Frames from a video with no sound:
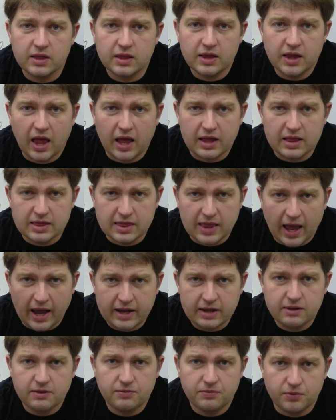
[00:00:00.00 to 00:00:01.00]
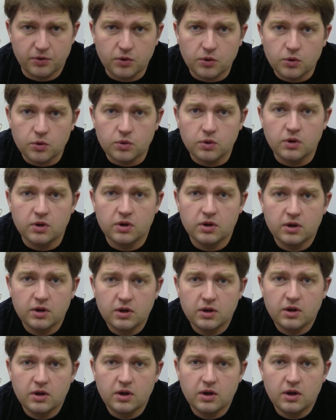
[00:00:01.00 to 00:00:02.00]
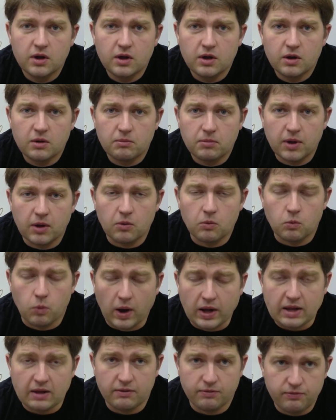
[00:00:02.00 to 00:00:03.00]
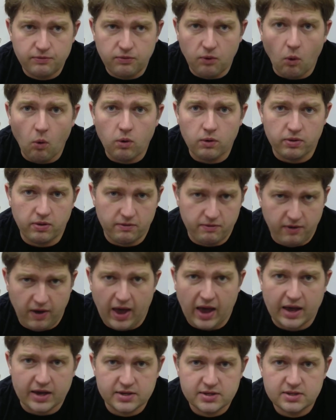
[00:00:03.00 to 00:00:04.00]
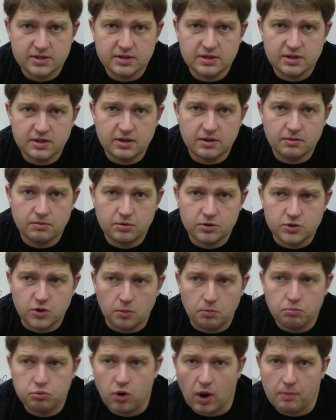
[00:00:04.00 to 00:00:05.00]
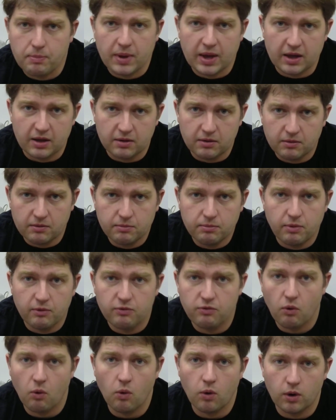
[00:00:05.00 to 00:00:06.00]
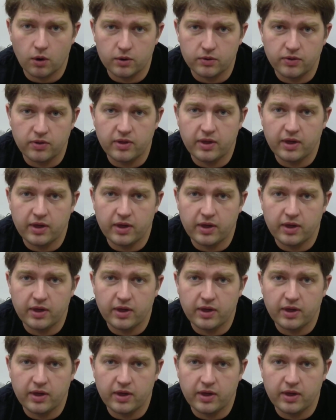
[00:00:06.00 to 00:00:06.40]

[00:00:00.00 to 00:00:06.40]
like light food. Get ready for the fast. So prepping beforehand.